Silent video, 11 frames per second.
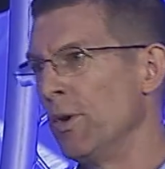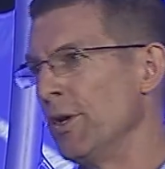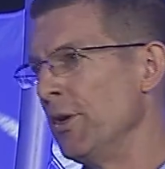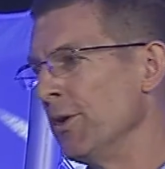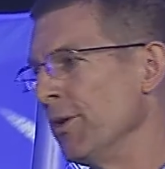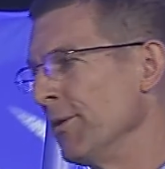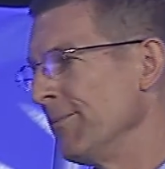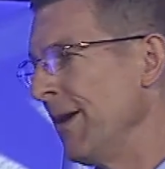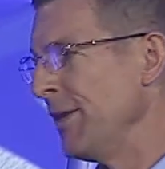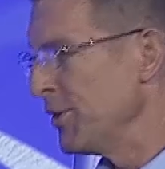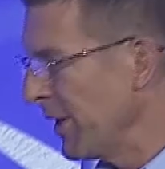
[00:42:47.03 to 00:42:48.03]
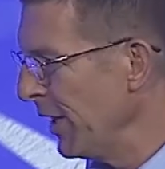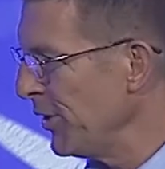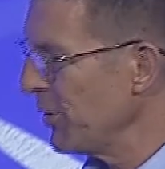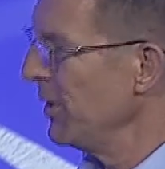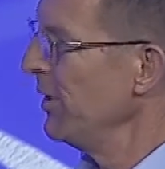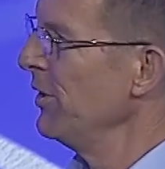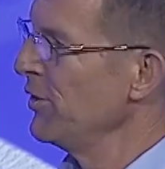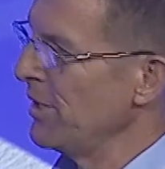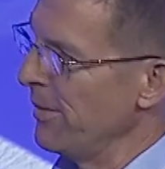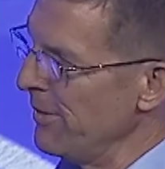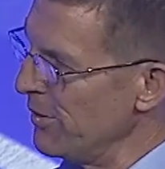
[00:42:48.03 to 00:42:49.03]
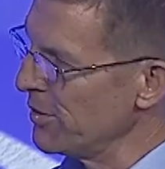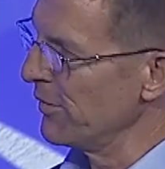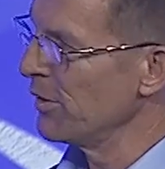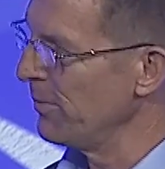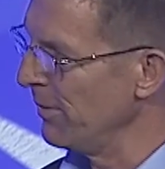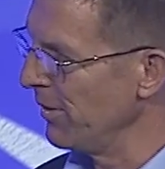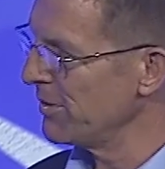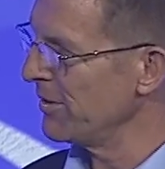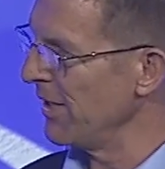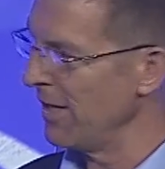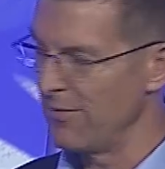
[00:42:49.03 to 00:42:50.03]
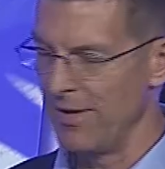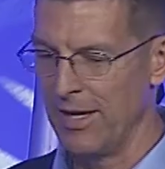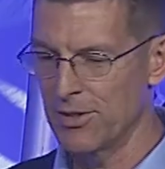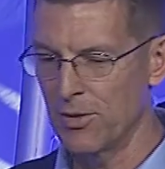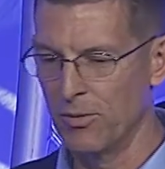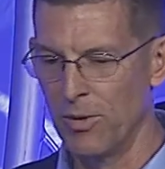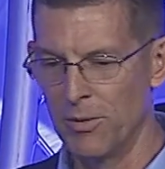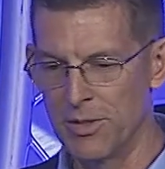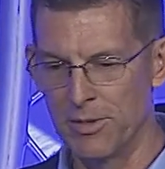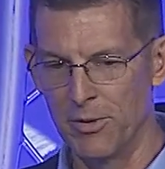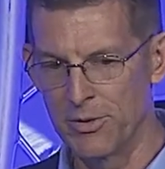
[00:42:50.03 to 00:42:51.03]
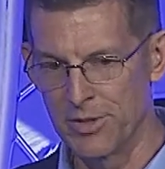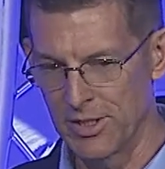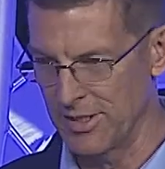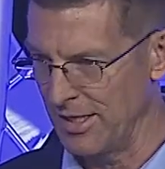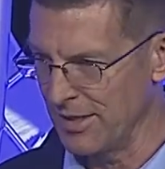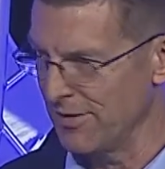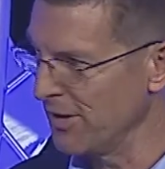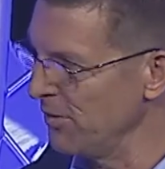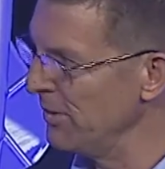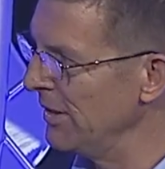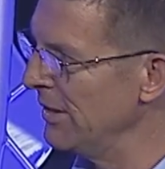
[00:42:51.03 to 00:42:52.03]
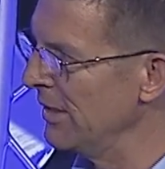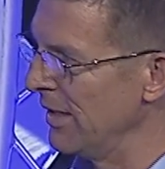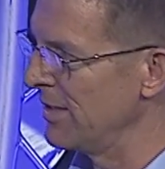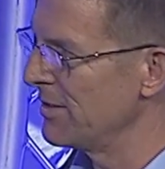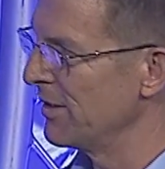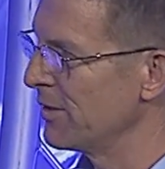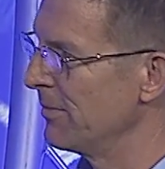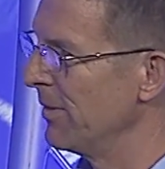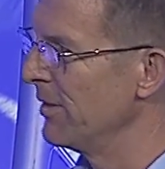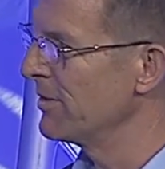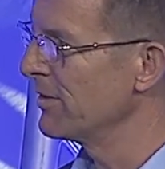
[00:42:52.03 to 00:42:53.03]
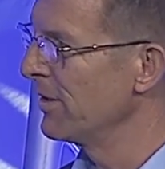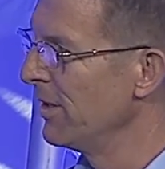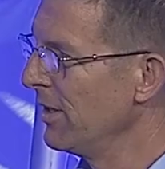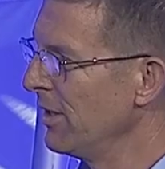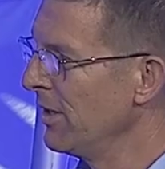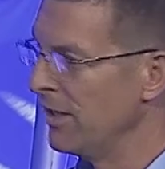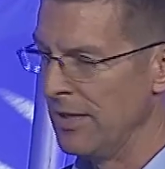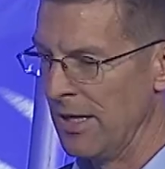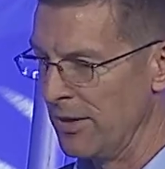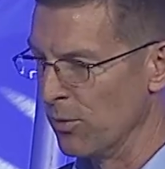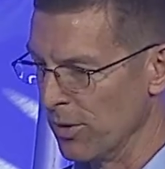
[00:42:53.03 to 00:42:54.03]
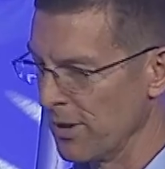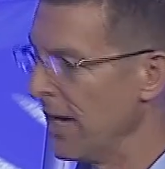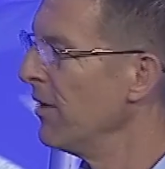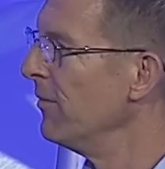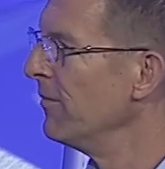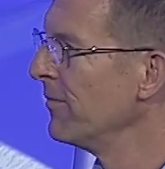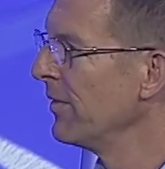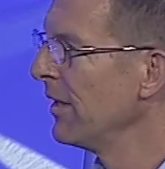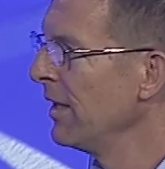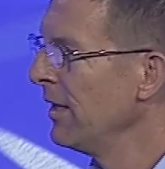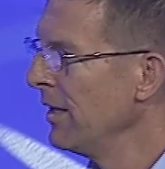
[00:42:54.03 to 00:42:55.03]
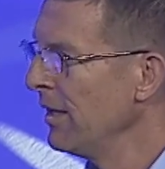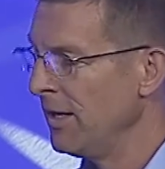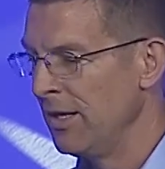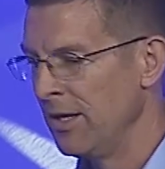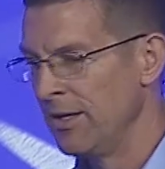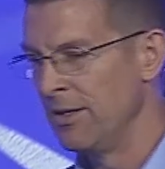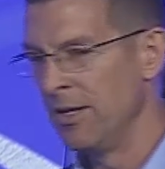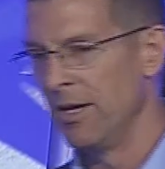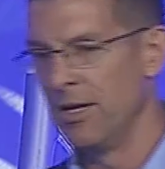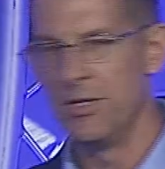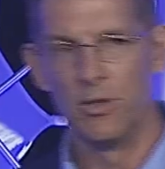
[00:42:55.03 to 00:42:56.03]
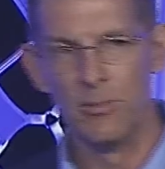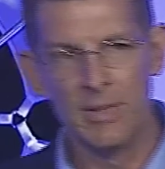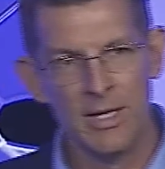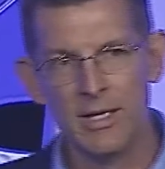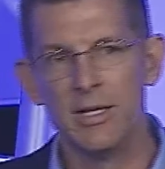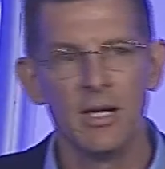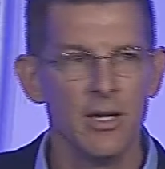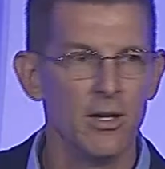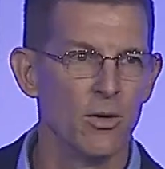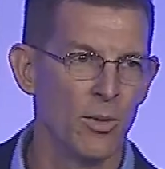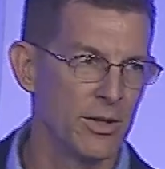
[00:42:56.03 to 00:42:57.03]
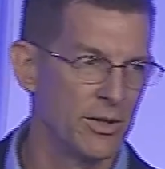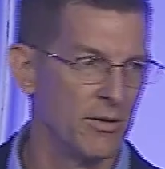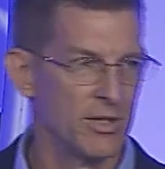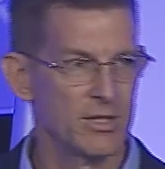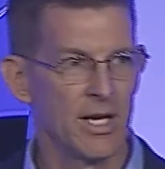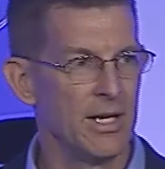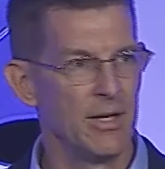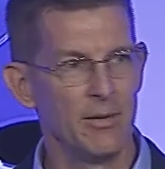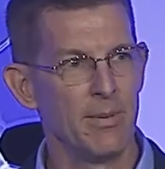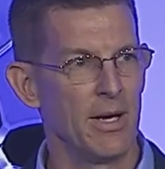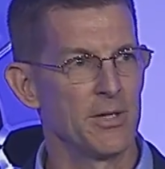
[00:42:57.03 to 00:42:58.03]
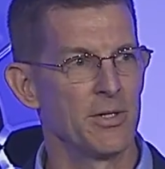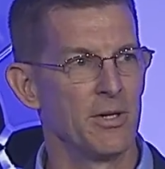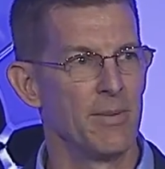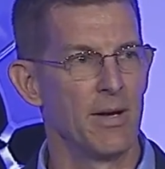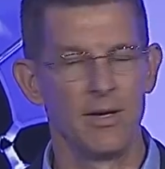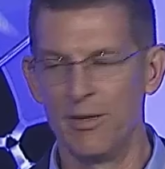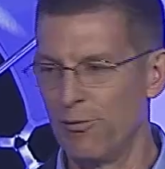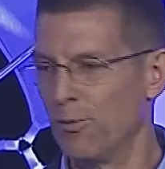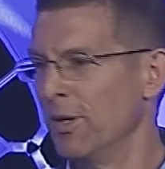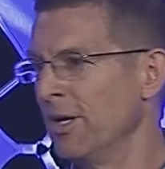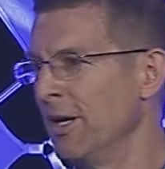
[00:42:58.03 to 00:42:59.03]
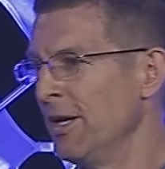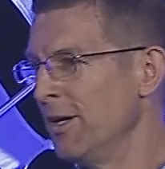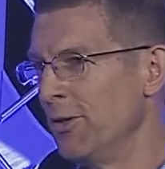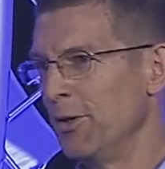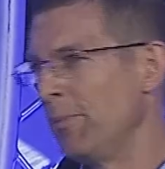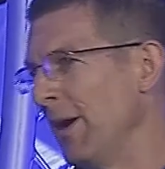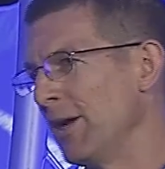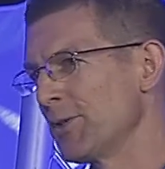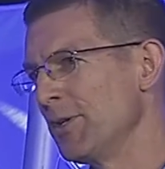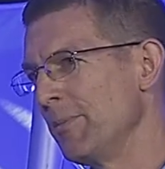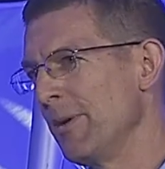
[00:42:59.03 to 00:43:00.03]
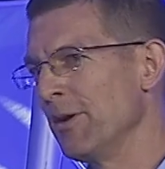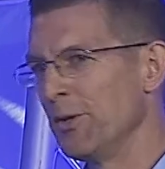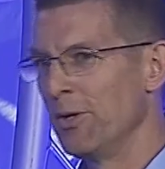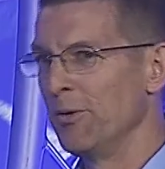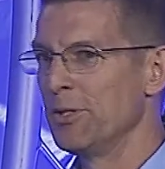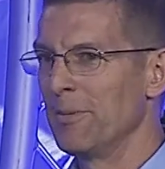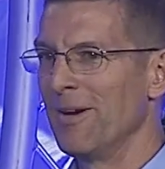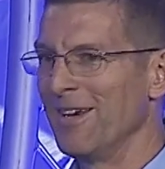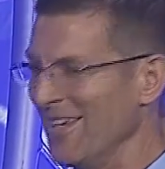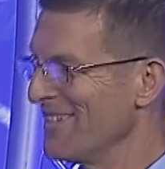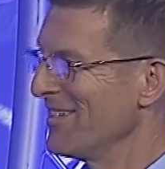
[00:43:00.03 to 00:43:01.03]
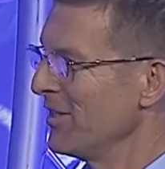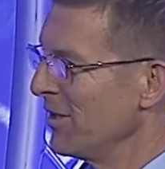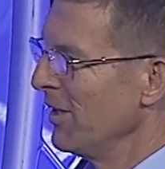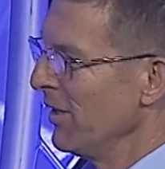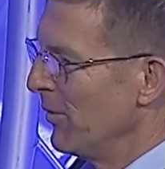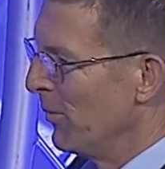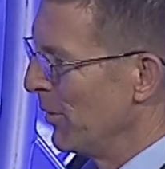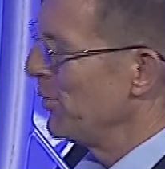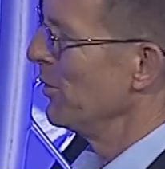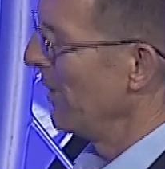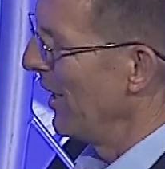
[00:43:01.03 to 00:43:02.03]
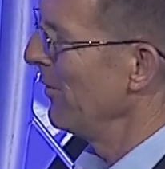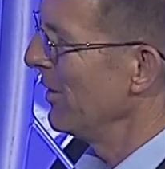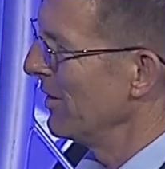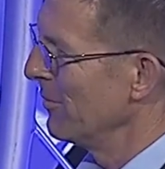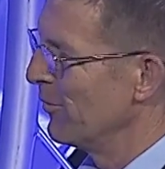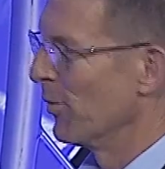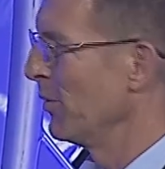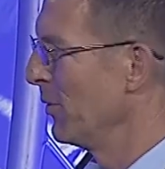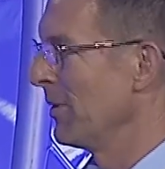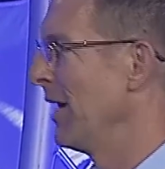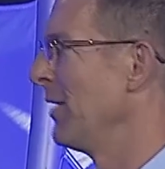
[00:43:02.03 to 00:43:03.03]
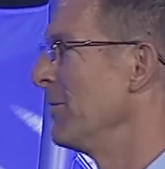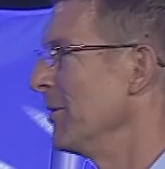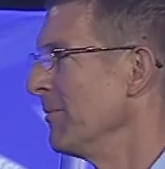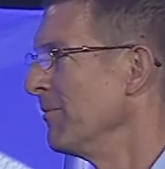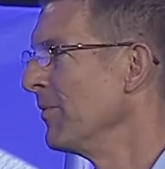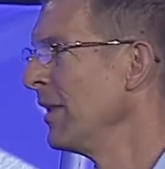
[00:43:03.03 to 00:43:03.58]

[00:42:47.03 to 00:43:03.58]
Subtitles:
your education is, how many years of experience they have. They ask, what was the most exciting thing you did in the last 6 months, and how did it work out? And you'll begin to hear what they're excited and passionate about. And if what they're passionate about and curious about isn't what you're hiring them for, don't hire them.